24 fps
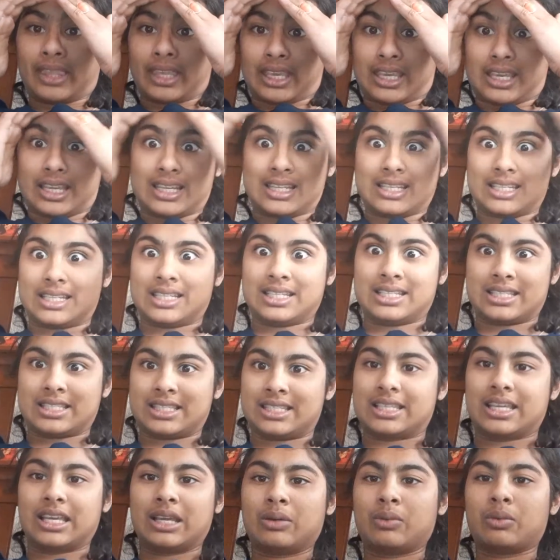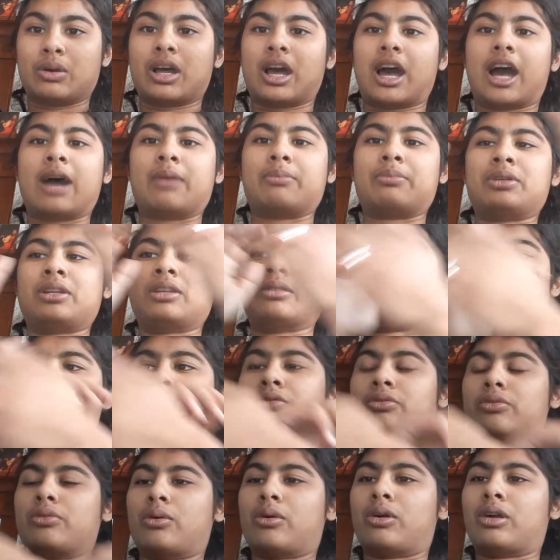he didn't see what happened
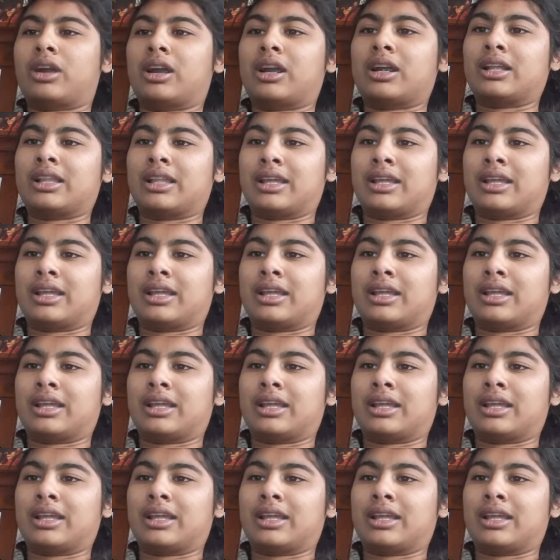before.